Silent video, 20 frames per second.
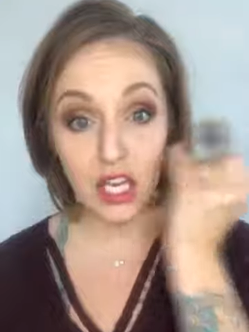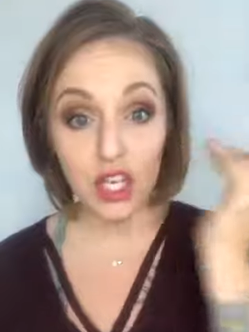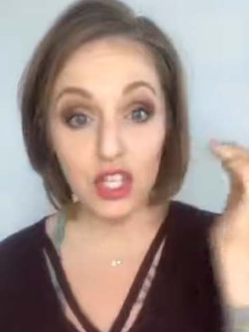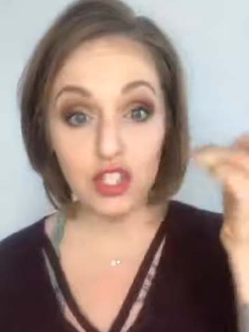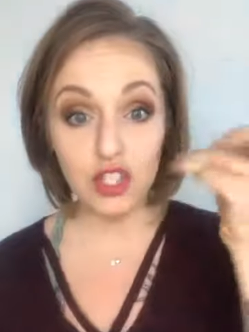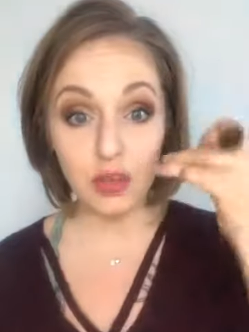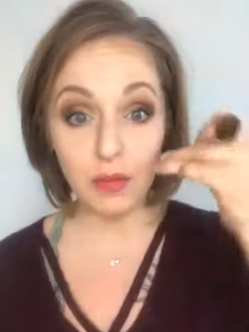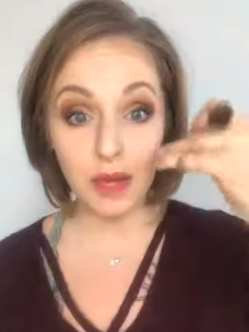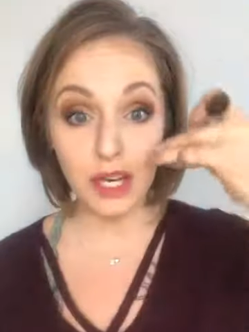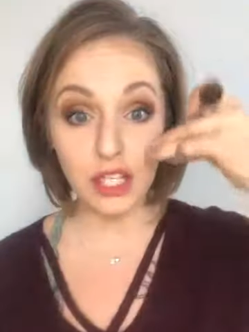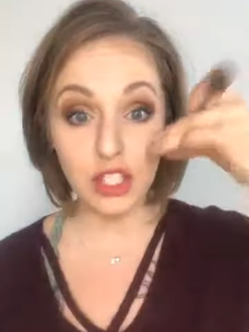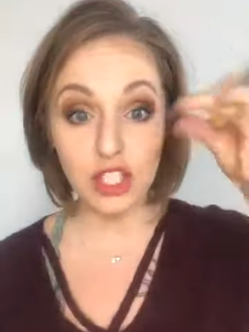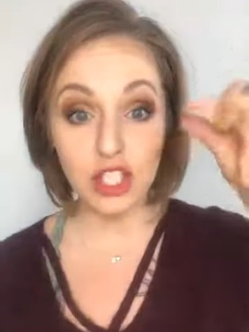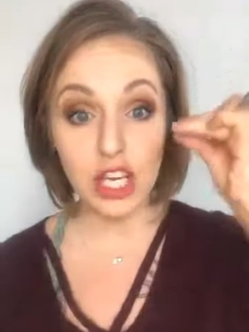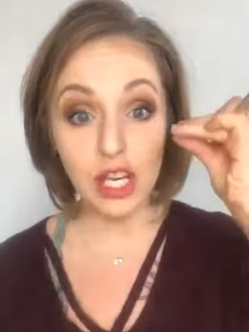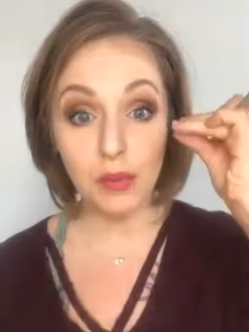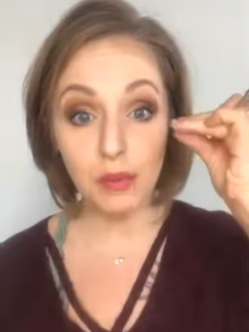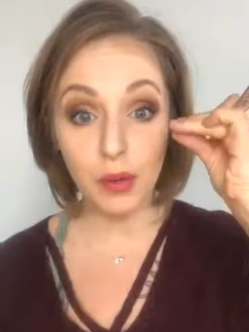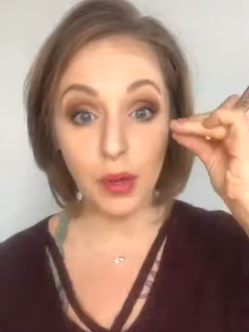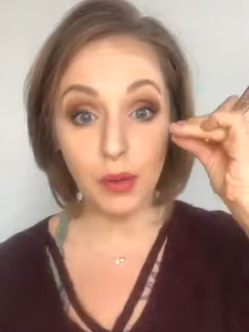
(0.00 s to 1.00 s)
So my
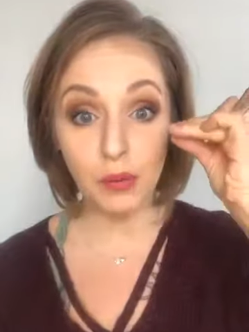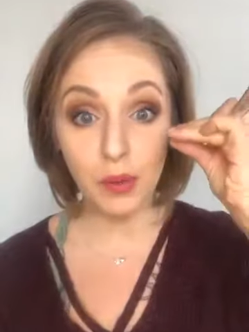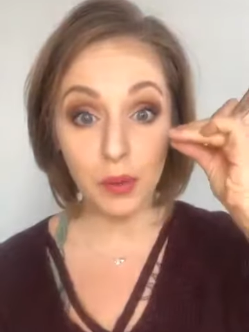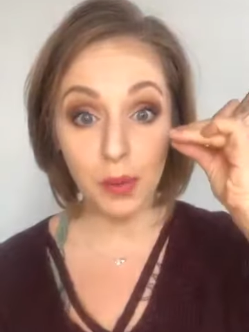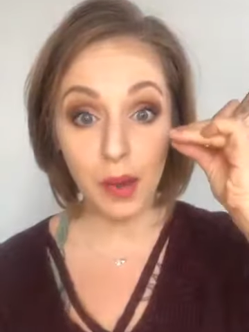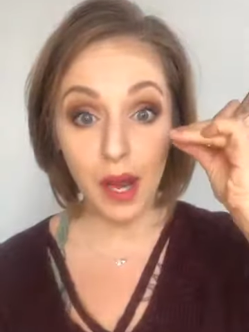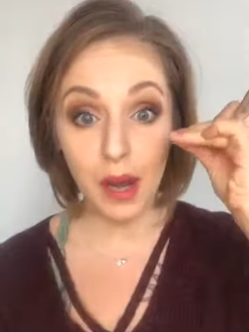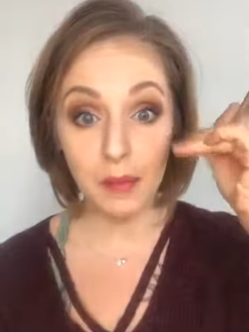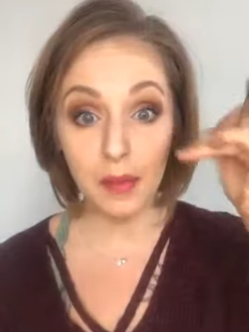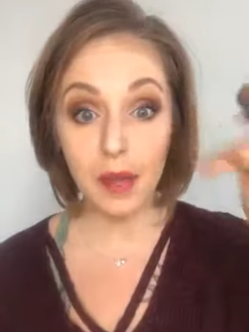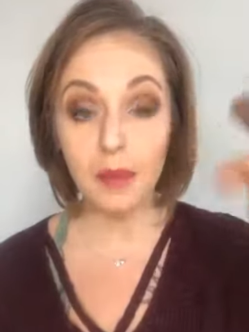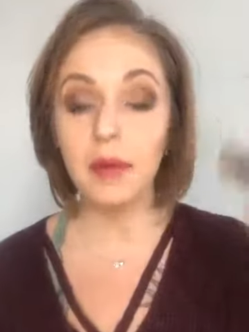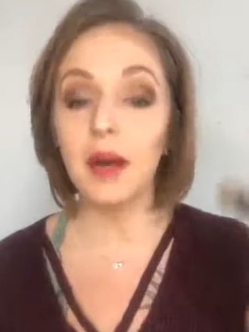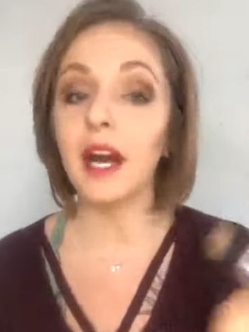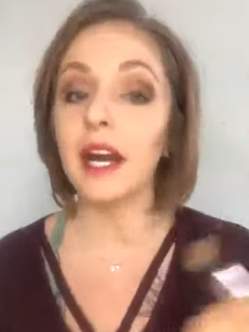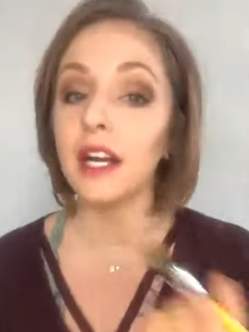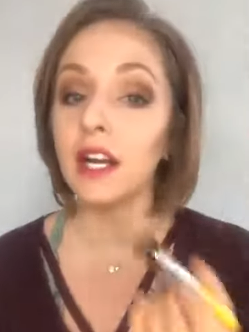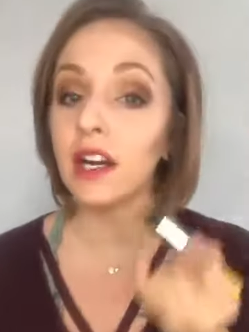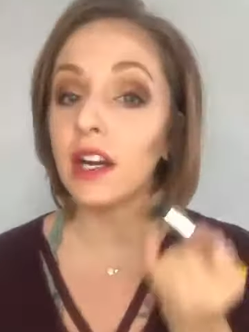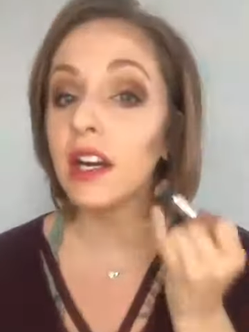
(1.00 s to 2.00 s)
cheekbone will pop up
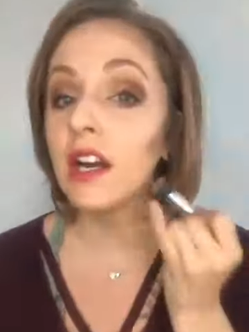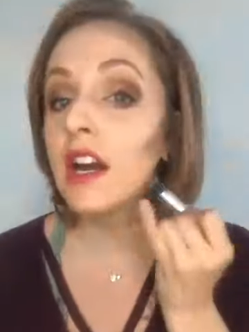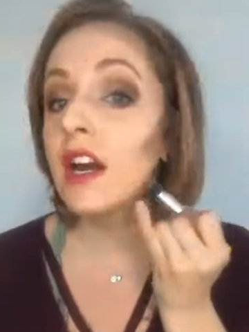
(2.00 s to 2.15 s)
higher.